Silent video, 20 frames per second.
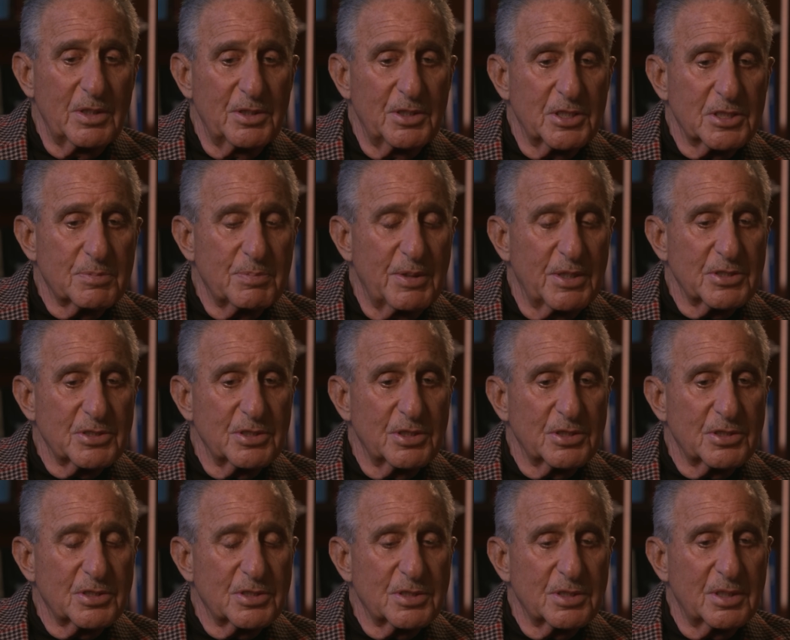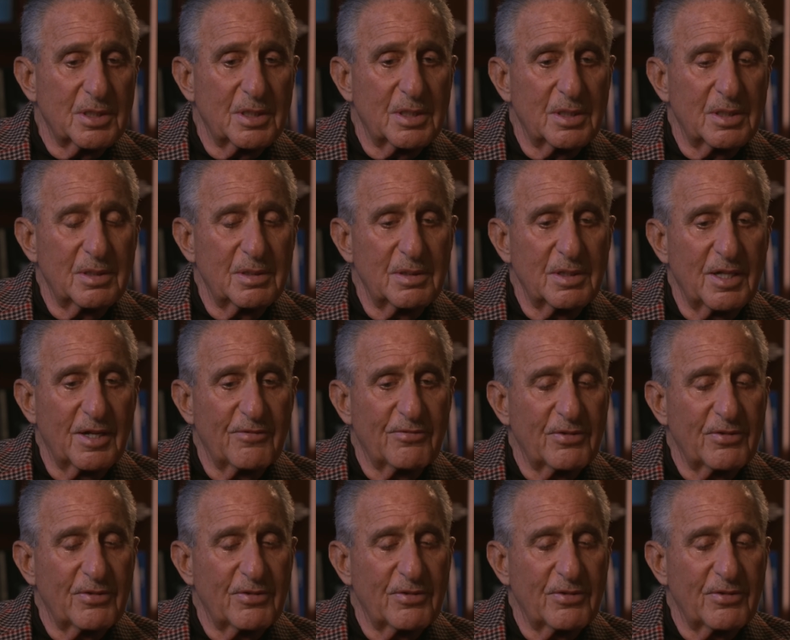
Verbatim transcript: in this business, uh, the